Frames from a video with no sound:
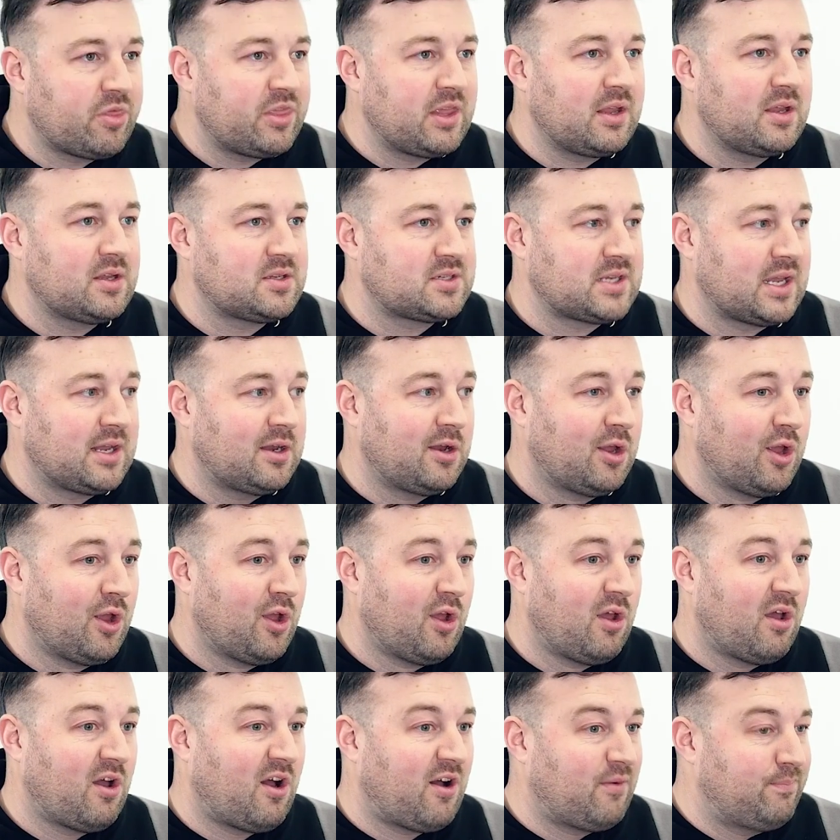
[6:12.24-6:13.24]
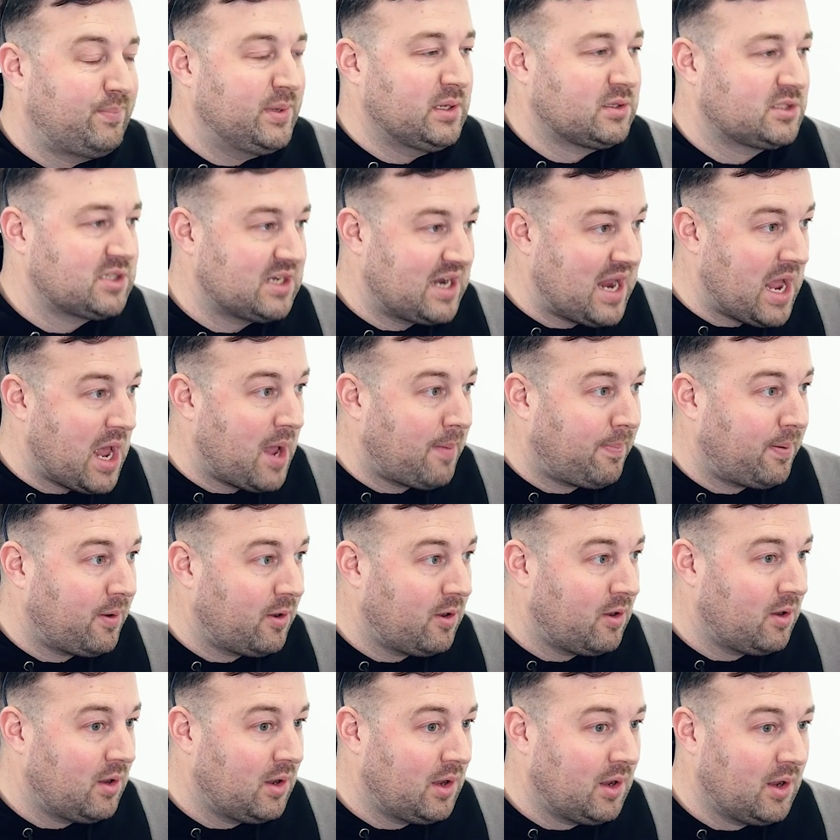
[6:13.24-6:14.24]
thing in saying, I've built an app
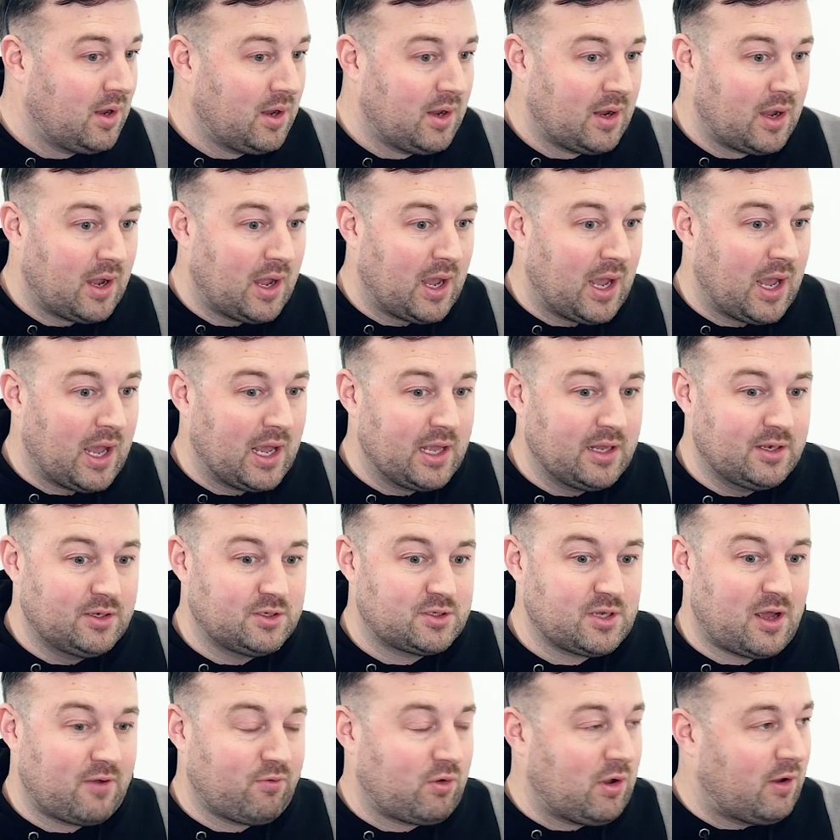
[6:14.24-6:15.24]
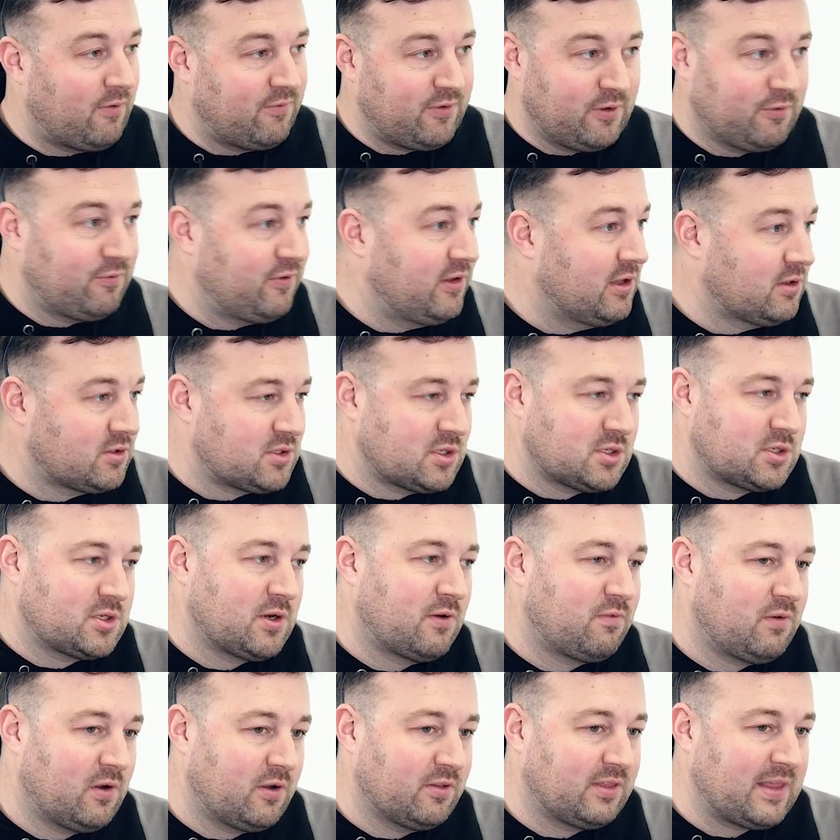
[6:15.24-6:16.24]
and I've got a few fields and
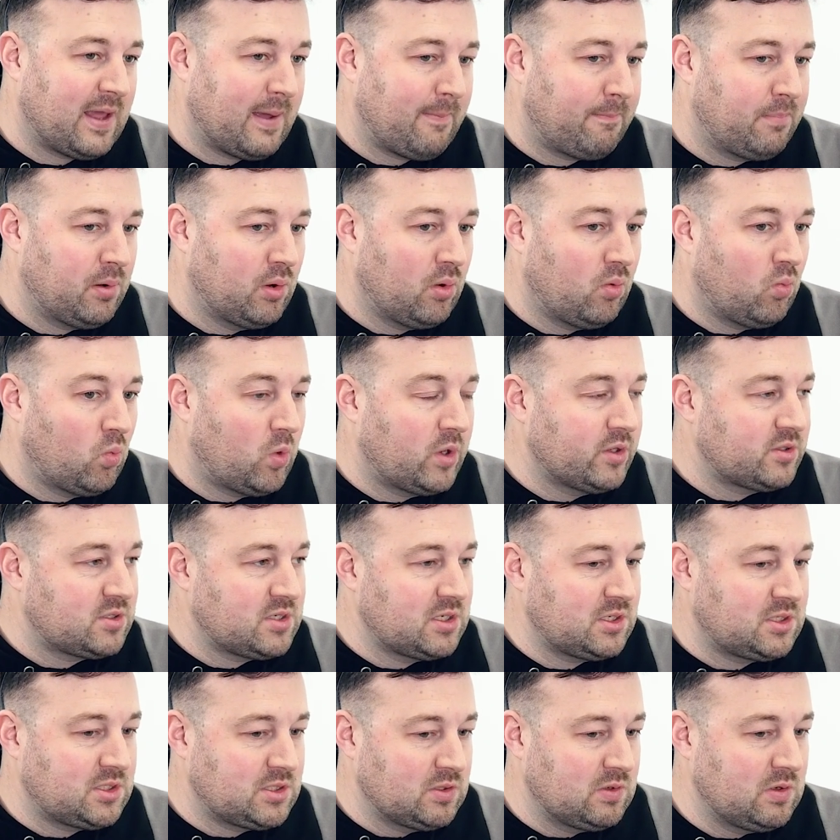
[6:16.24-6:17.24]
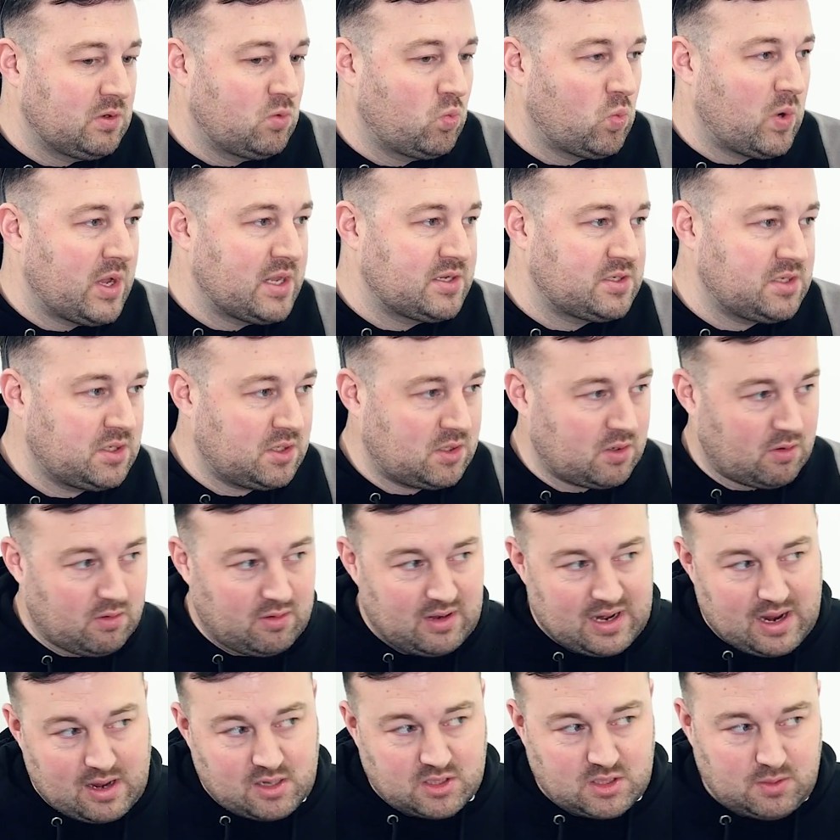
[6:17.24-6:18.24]
stuff like that, but what's it doing? Where's it going?
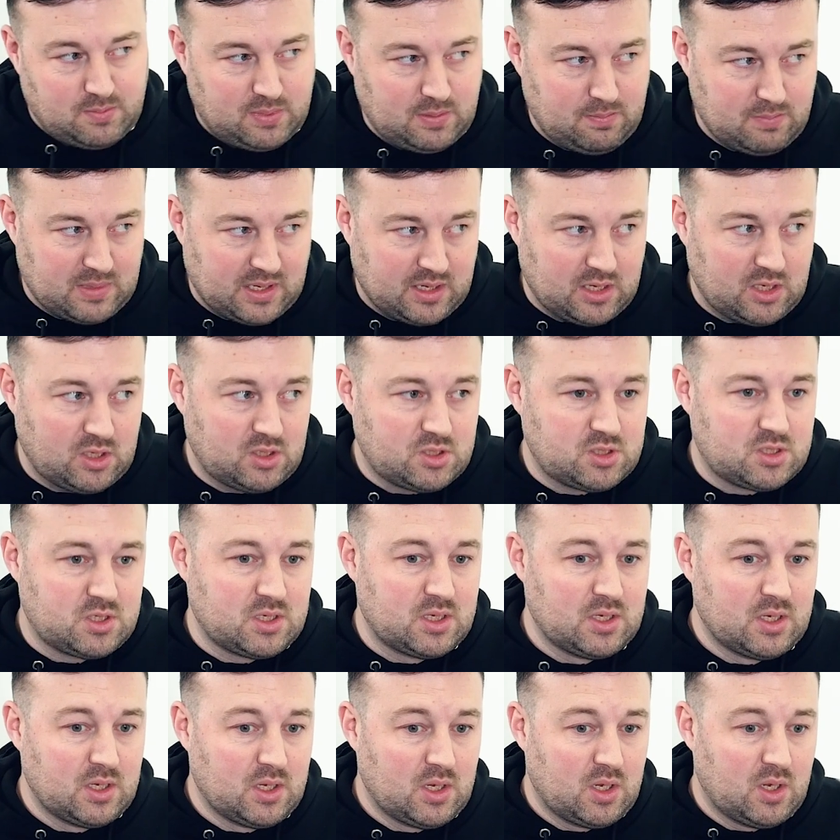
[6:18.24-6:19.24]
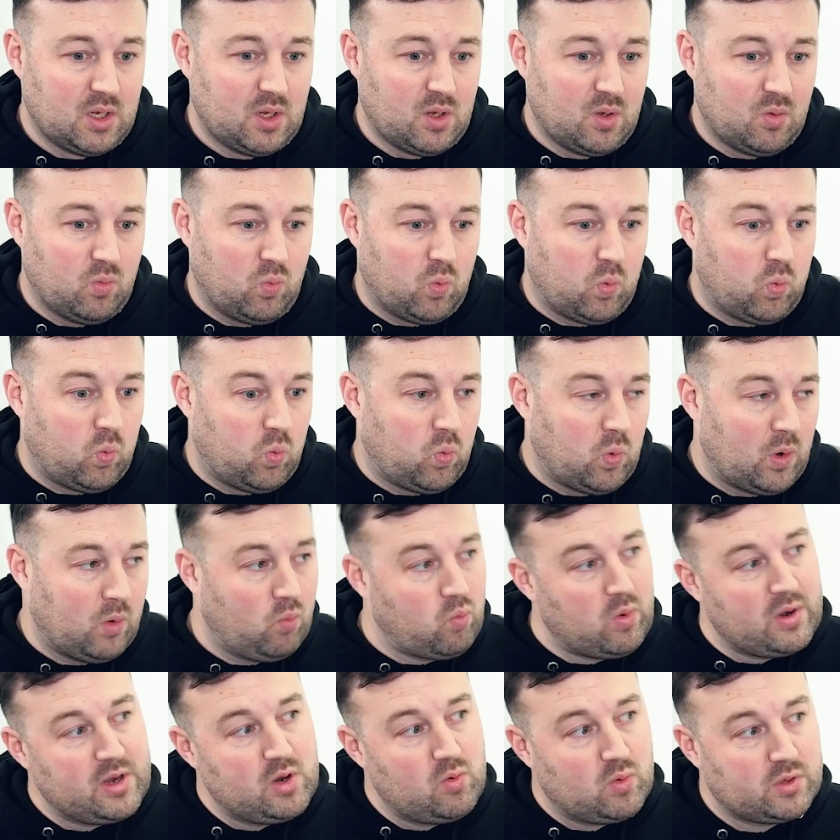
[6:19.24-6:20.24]
How's it been managed? What,
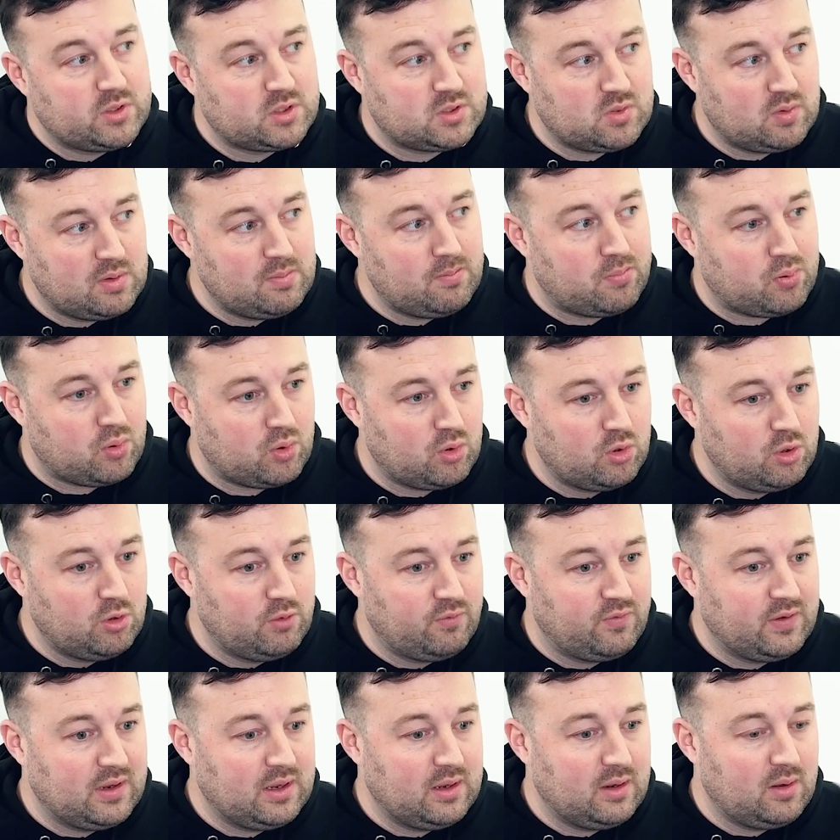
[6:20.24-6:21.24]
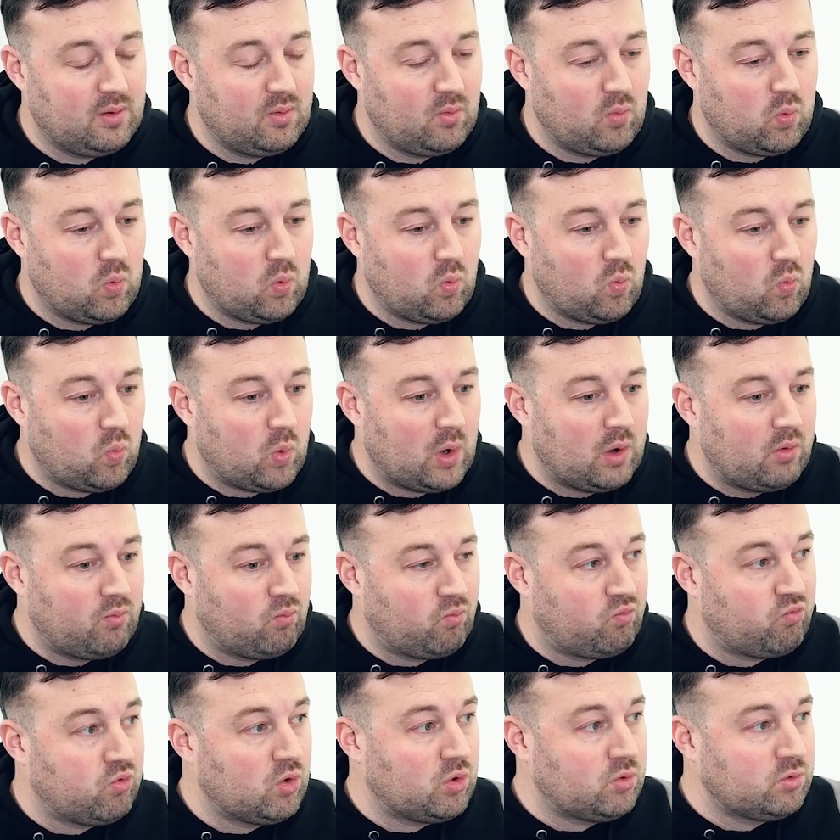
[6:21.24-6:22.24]
when you want to improve it,
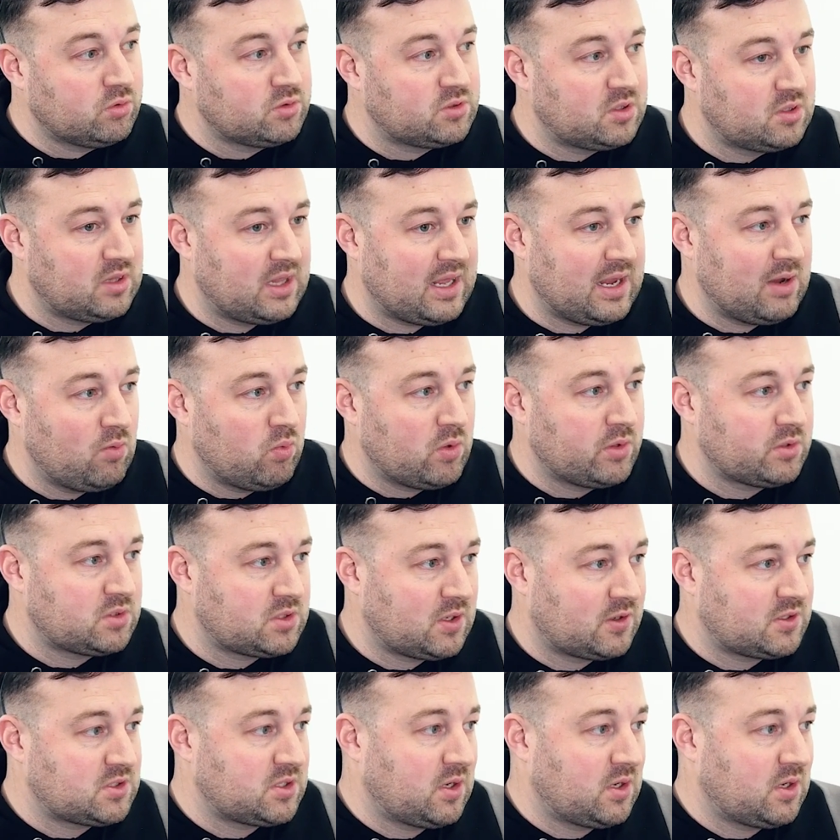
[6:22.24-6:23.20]
what role do they want